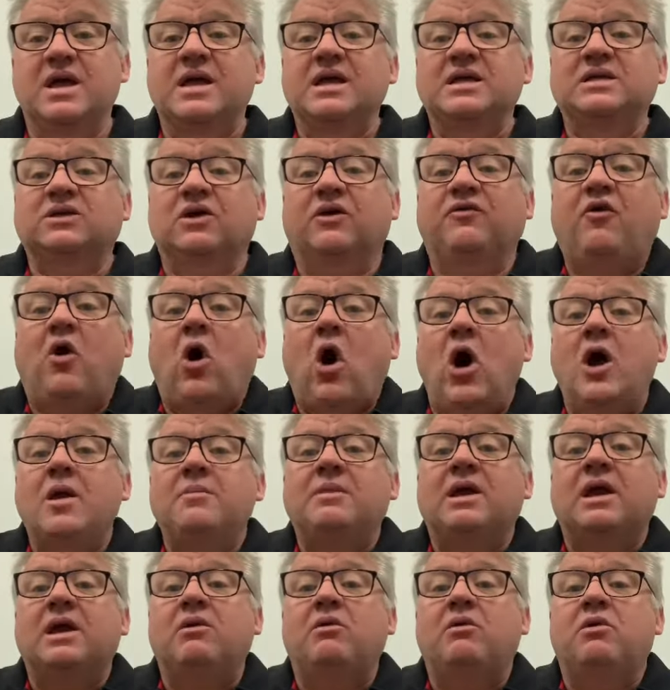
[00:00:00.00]
So if
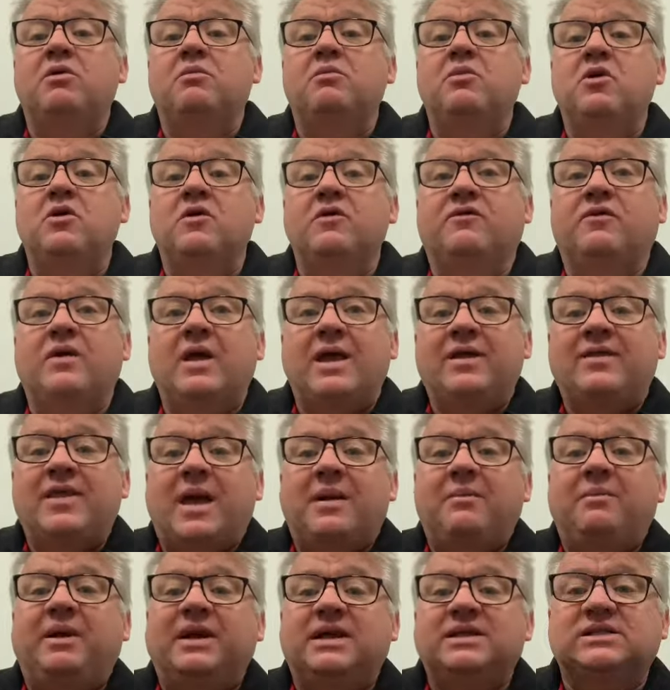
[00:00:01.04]
I'm going to remove
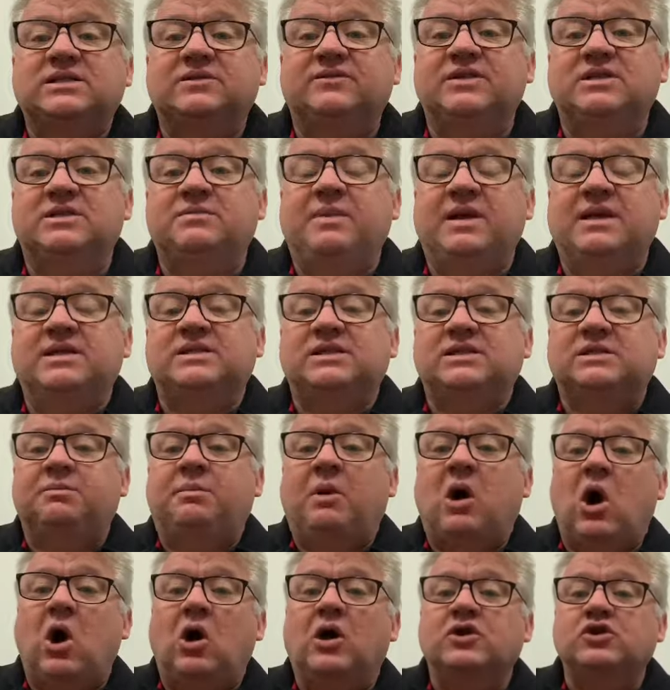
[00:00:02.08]
that piece of asbestos
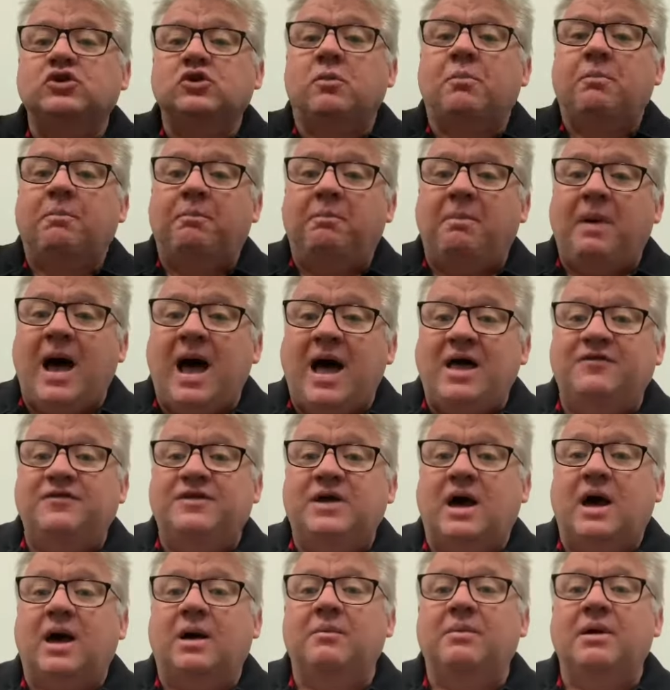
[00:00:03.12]
behind your
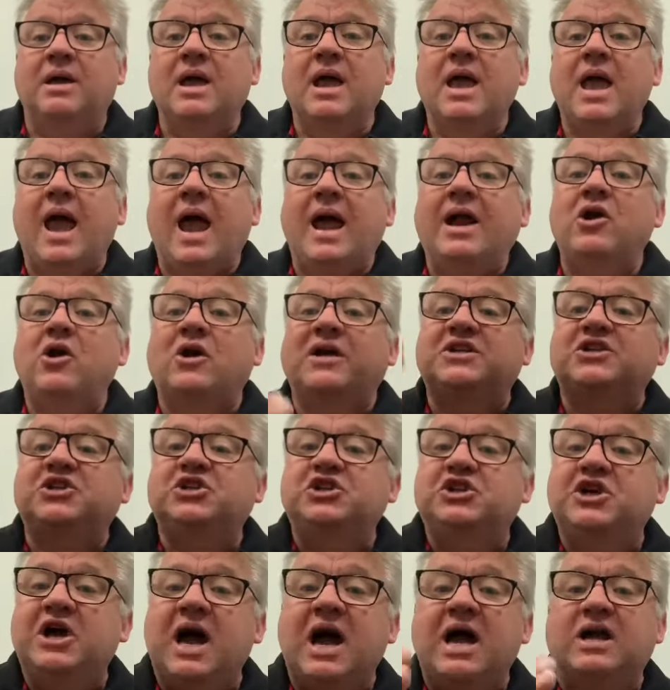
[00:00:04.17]
bathtub and I
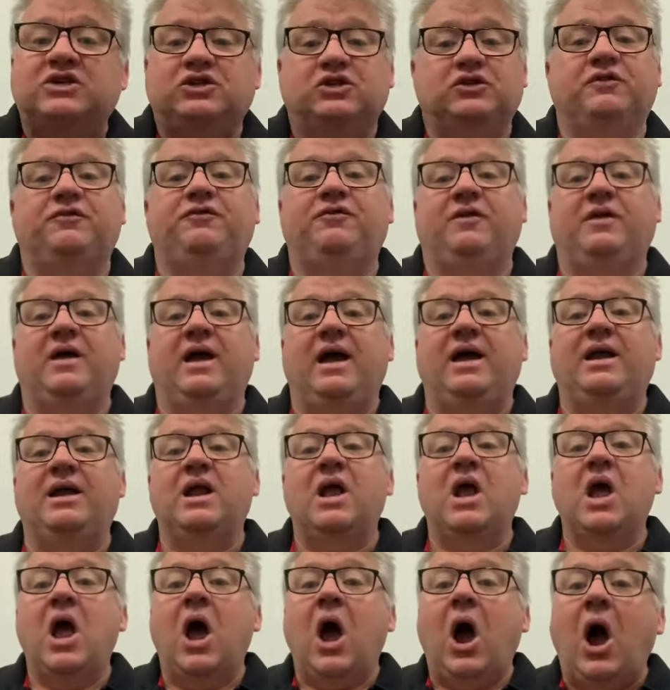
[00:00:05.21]
charge you for
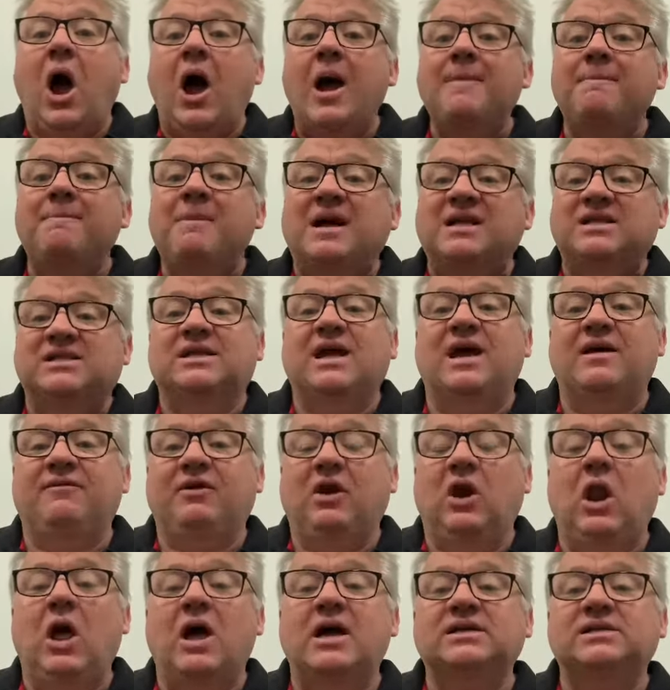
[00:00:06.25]
that, I must have a
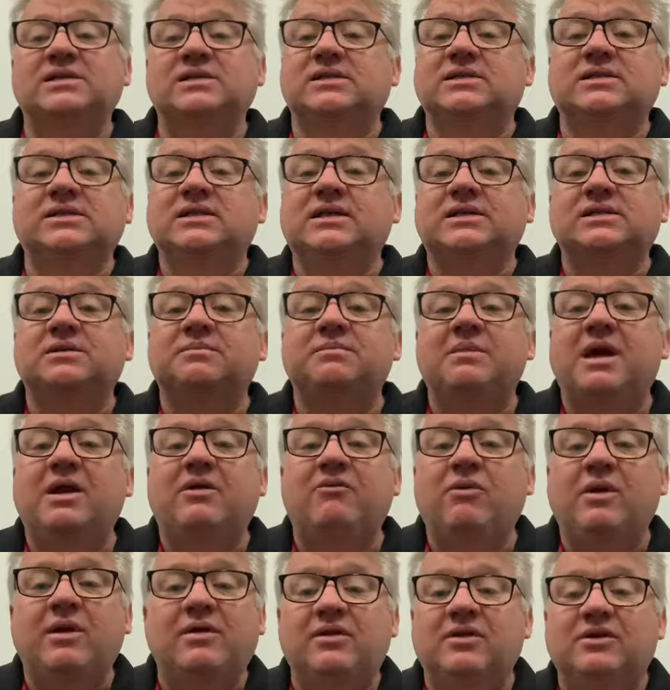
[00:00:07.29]
license. It doesn't matter
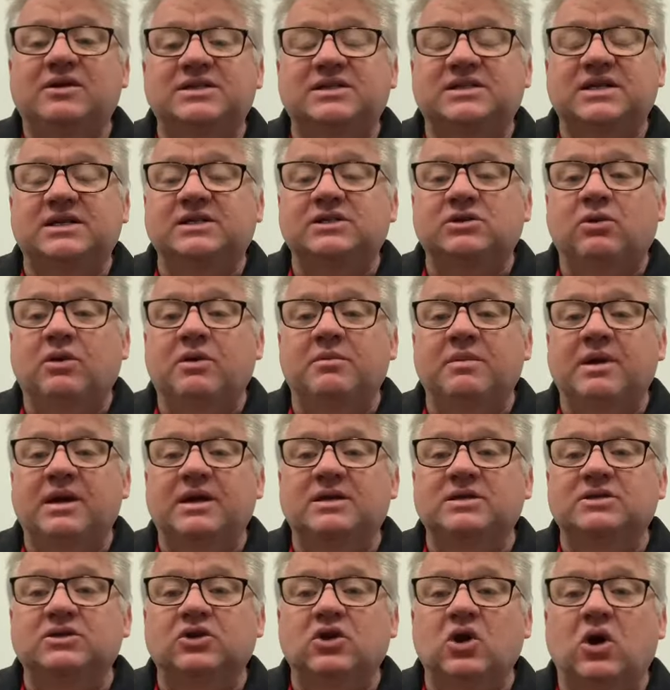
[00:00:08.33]
whether it's 10 square
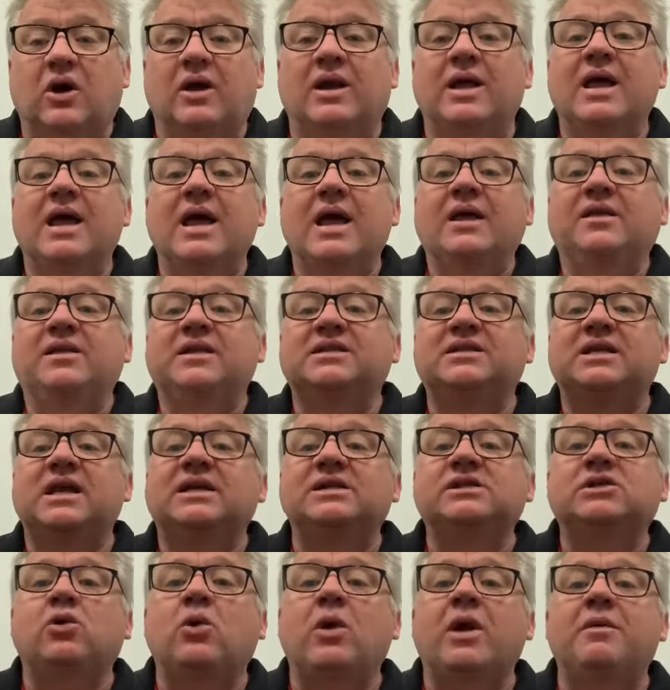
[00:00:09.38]
meters or not. The
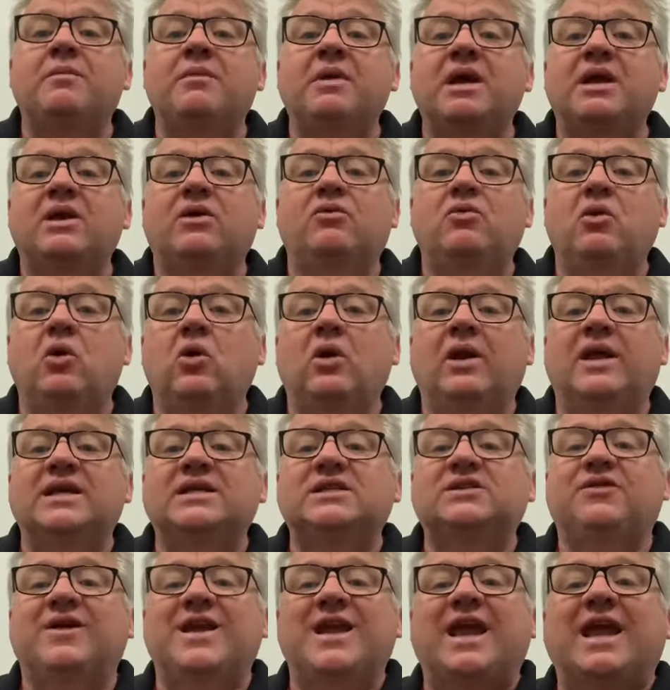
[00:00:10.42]
10 square meter rule
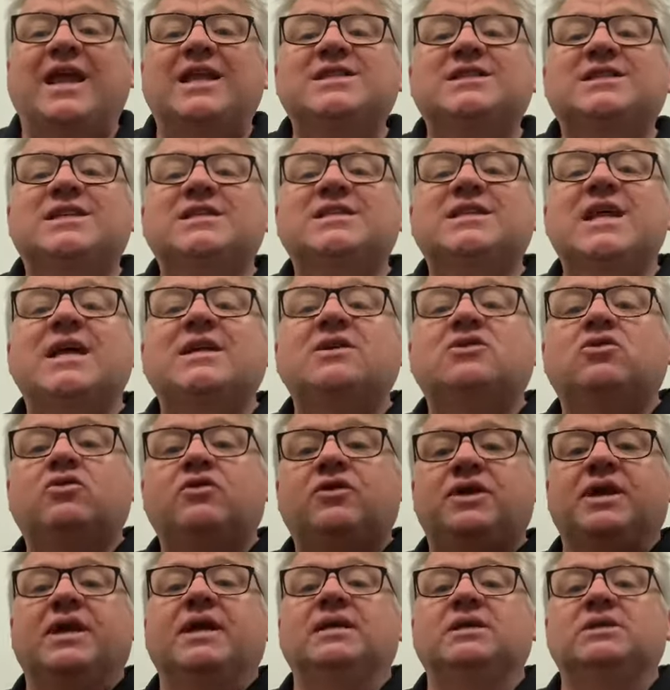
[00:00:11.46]
is for incidental
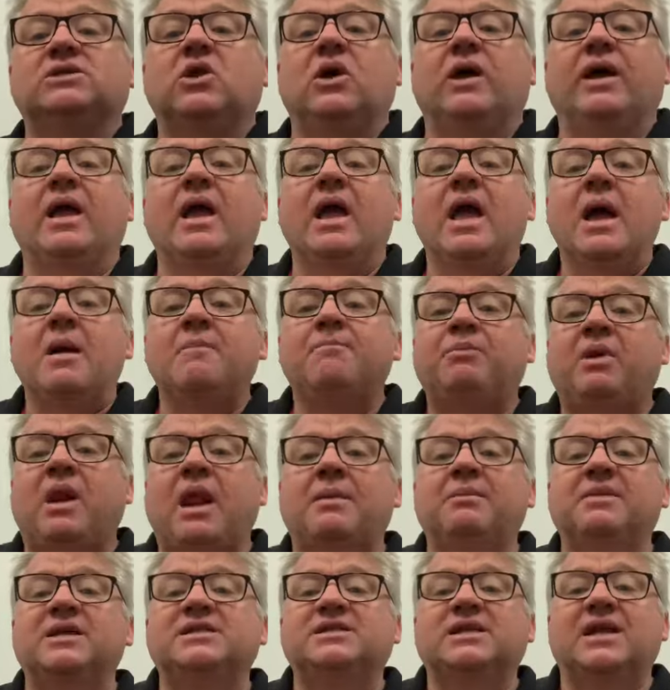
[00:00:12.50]
things like
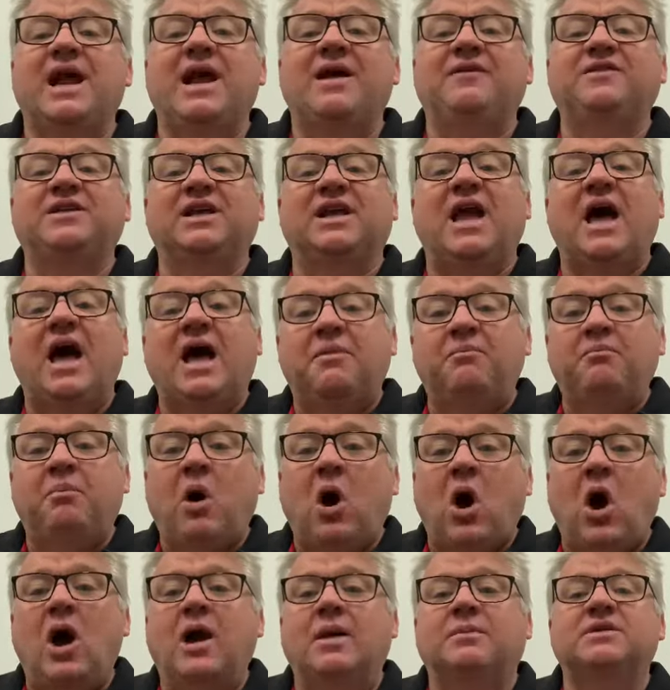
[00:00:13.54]
plumbers that have to cut
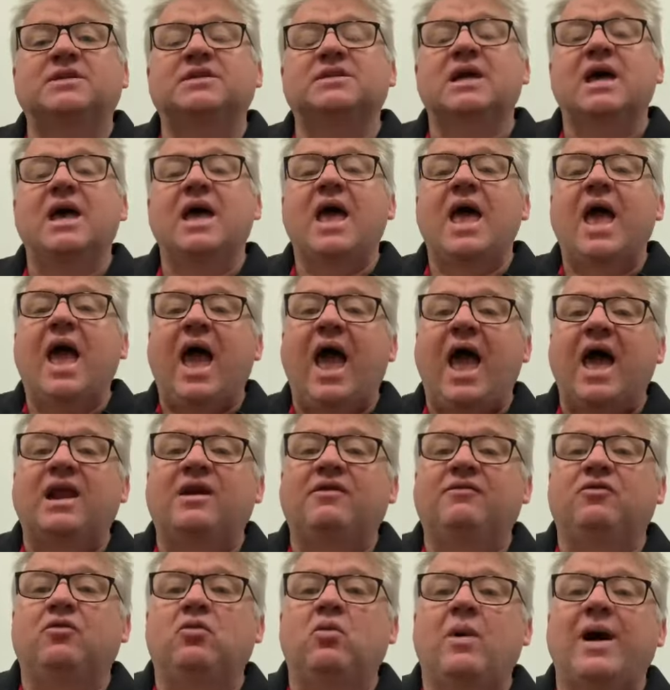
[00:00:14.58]
pipes out
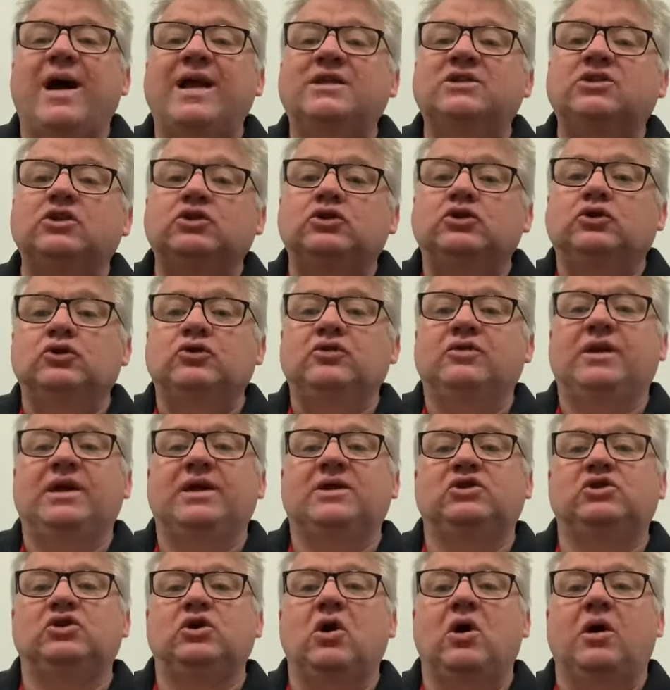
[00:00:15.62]
of the way to do
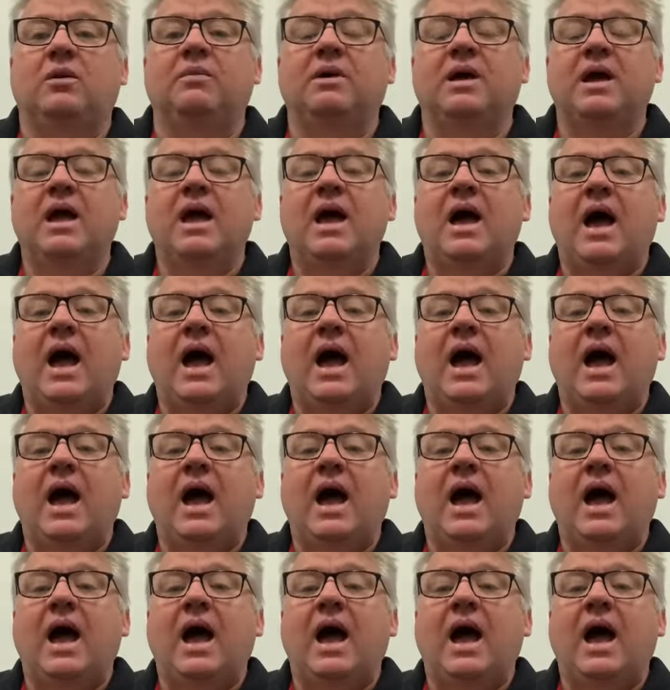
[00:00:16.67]
their job.